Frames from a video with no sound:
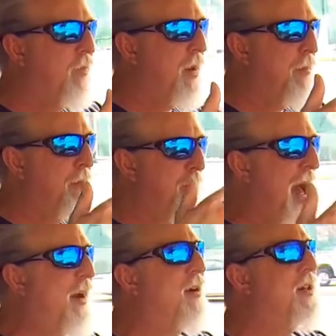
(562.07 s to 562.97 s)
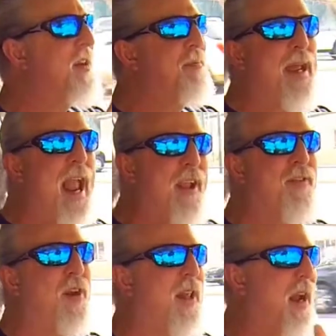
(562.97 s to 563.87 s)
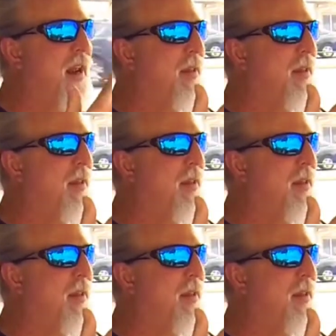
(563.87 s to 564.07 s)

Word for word: the patterns of behavior that